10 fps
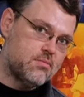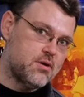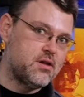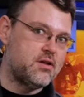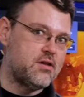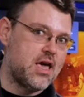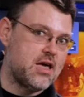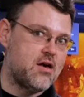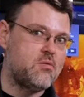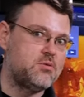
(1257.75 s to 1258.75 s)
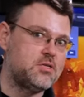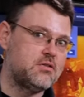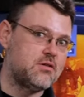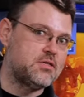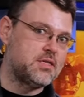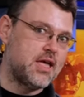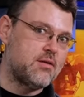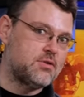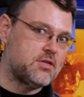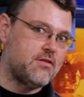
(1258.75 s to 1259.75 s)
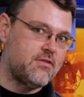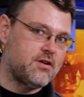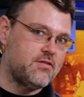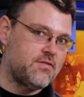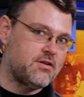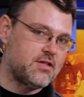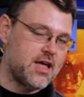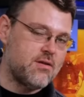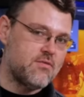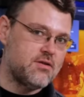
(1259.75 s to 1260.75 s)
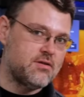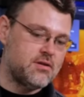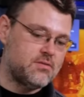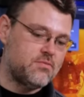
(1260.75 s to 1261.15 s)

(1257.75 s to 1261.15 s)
but you can't 100% trust the camera software to configure the camera